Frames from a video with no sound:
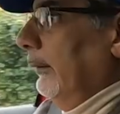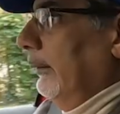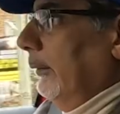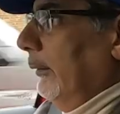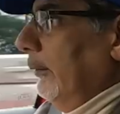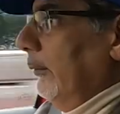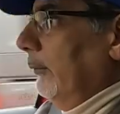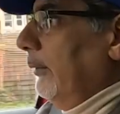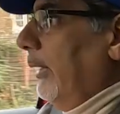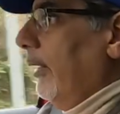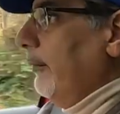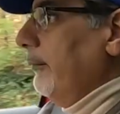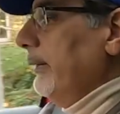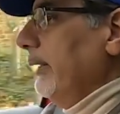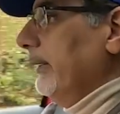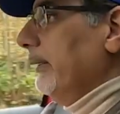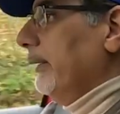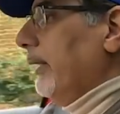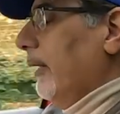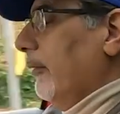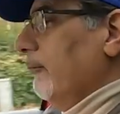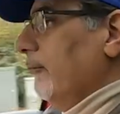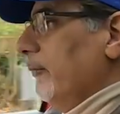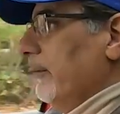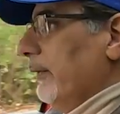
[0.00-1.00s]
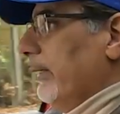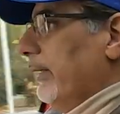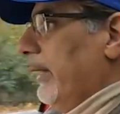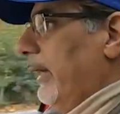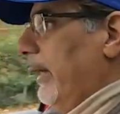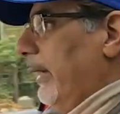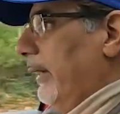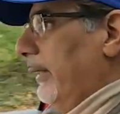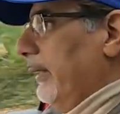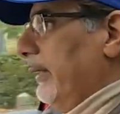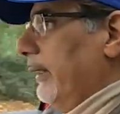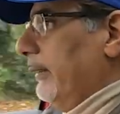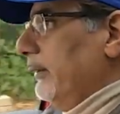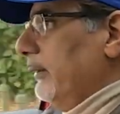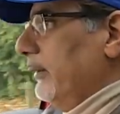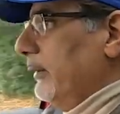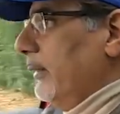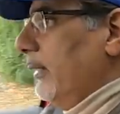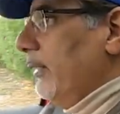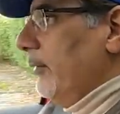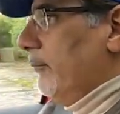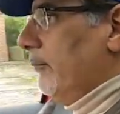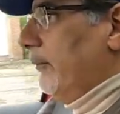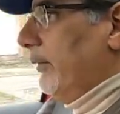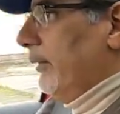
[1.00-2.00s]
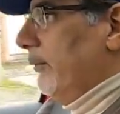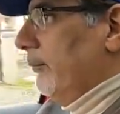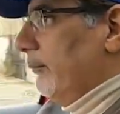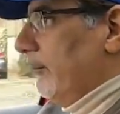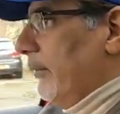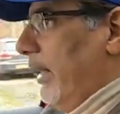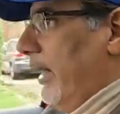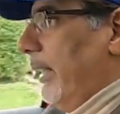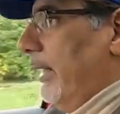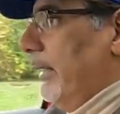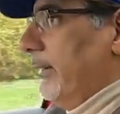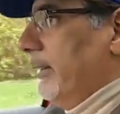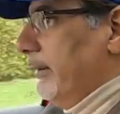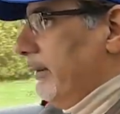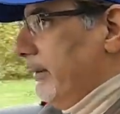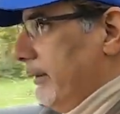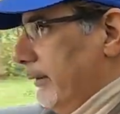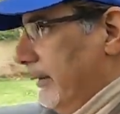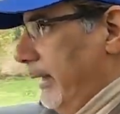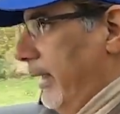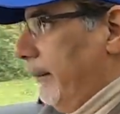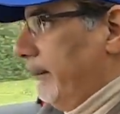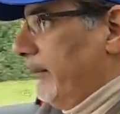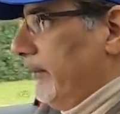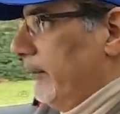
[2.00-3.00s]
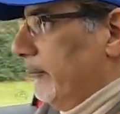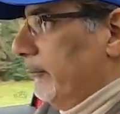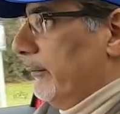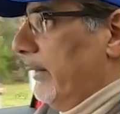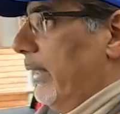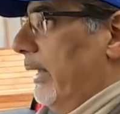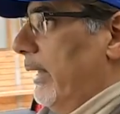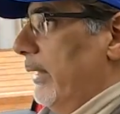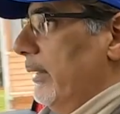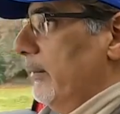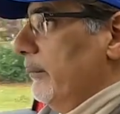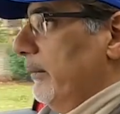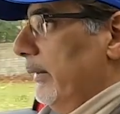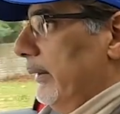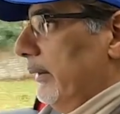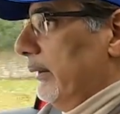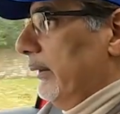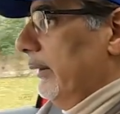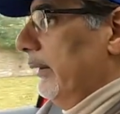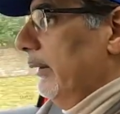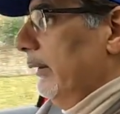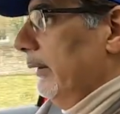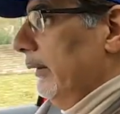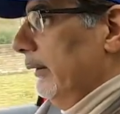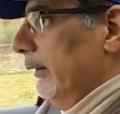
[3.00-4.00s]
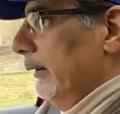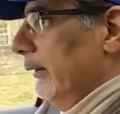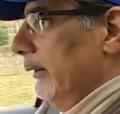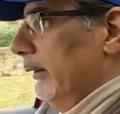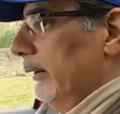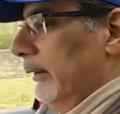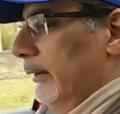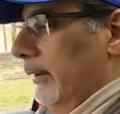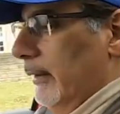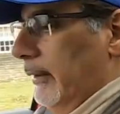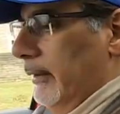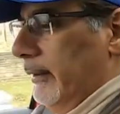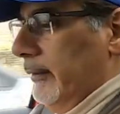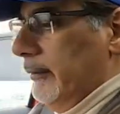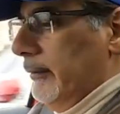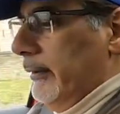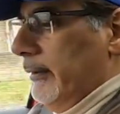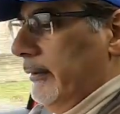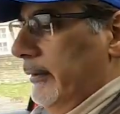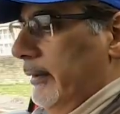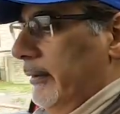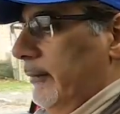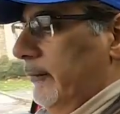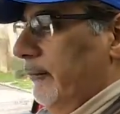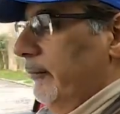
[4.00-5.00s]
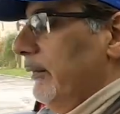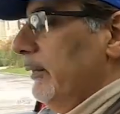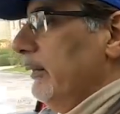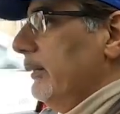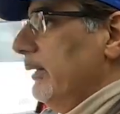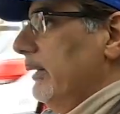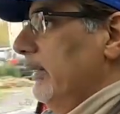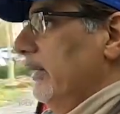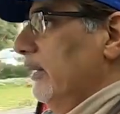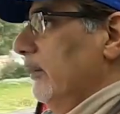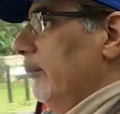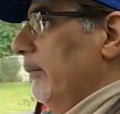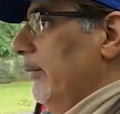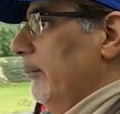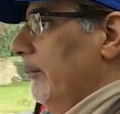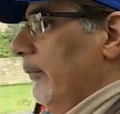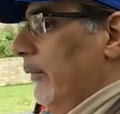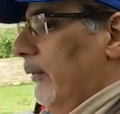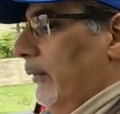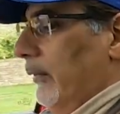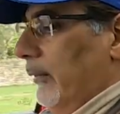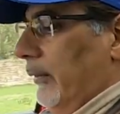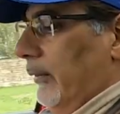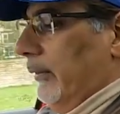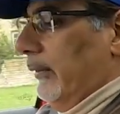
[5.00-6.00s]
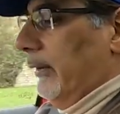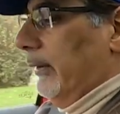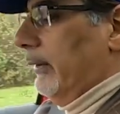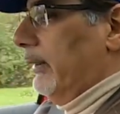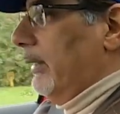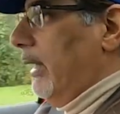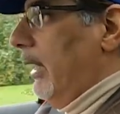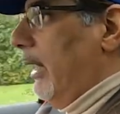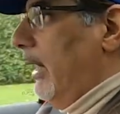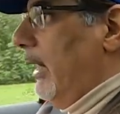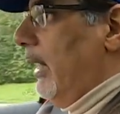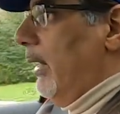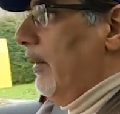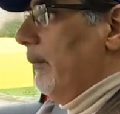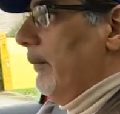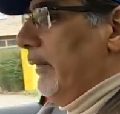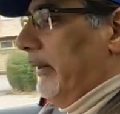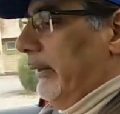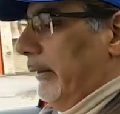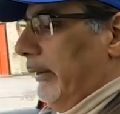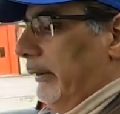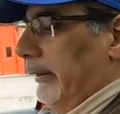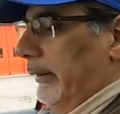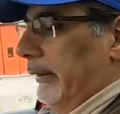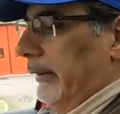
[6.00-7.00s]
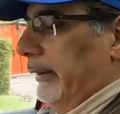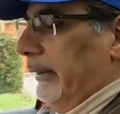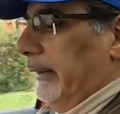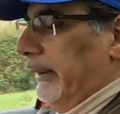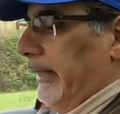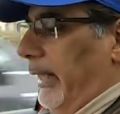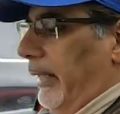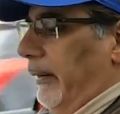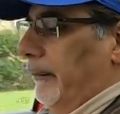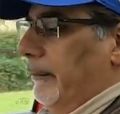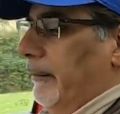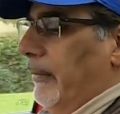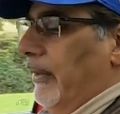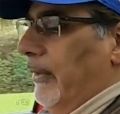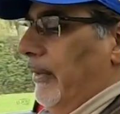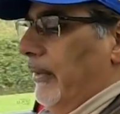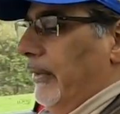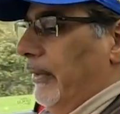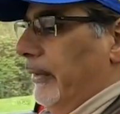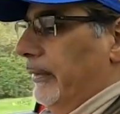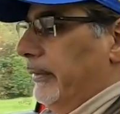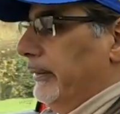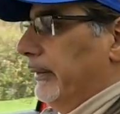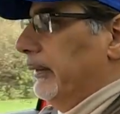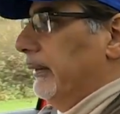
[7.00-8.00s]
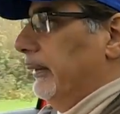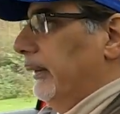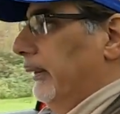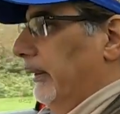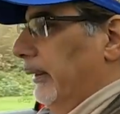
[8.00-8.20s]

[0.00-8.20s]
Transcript: So driving in comfort there, and I don't know if the ride is adaptive ride, but you know, it just feels a little bit more calmer in that mode.